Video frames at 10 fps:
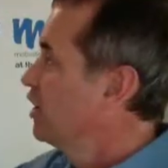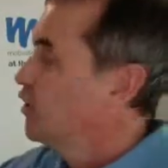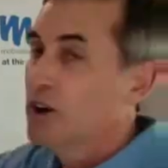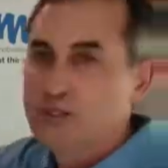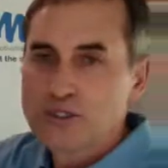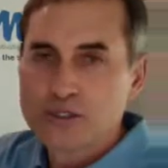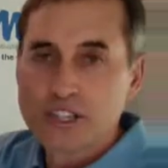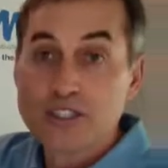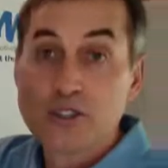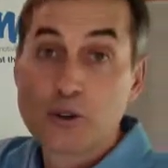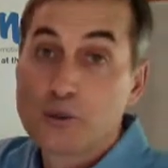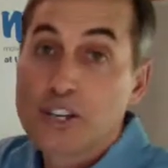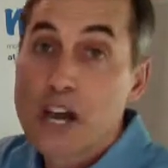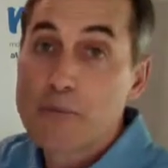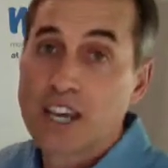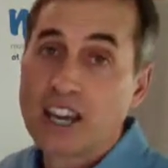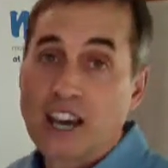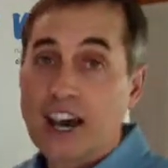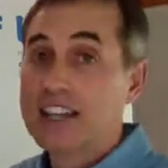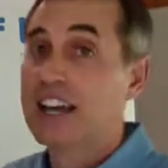Those treats were yummy.
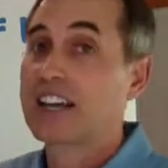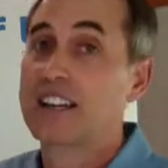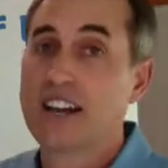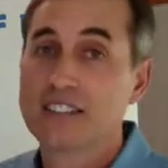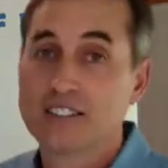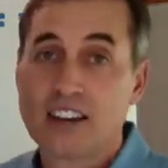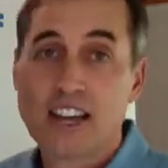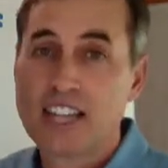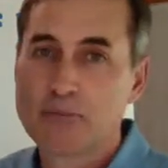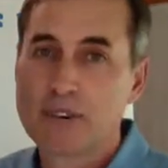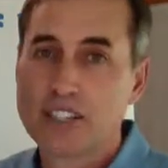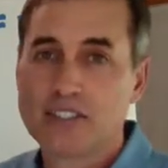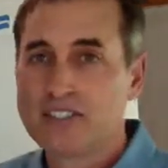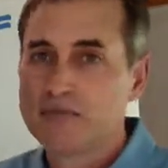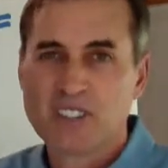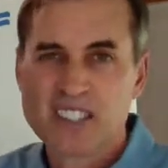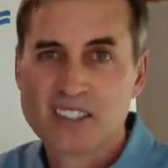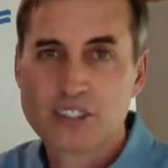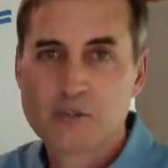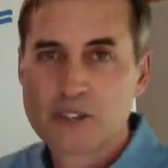I like nuts. I like pretzels. Not
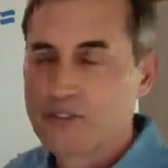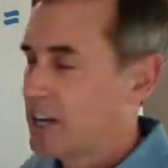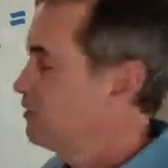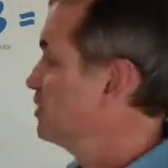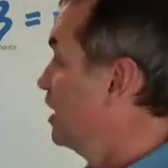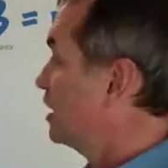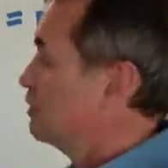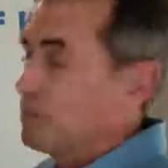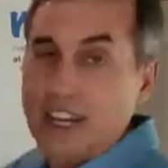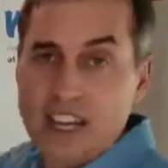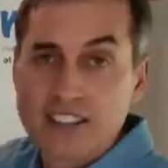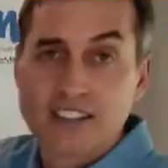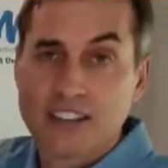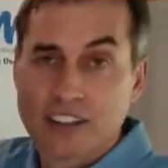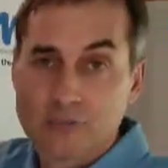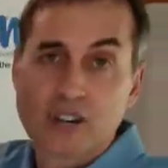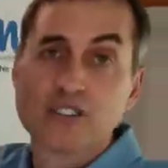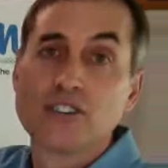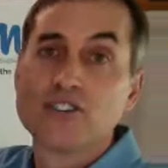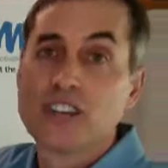such a big fan of chocolate, but nuts,
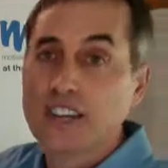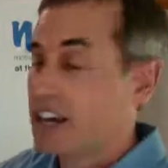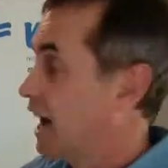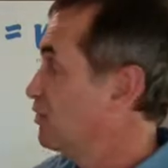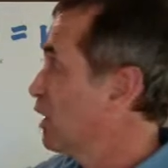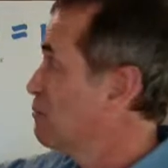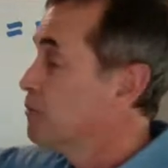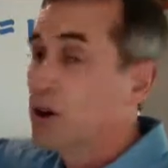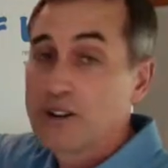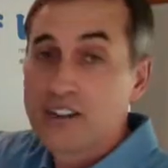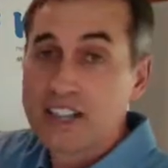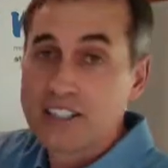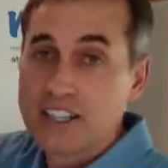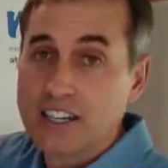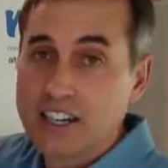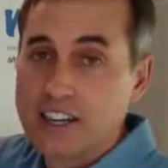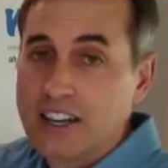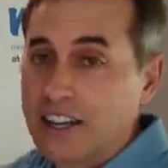pretzels, yeah. So I'm motivated to eat it.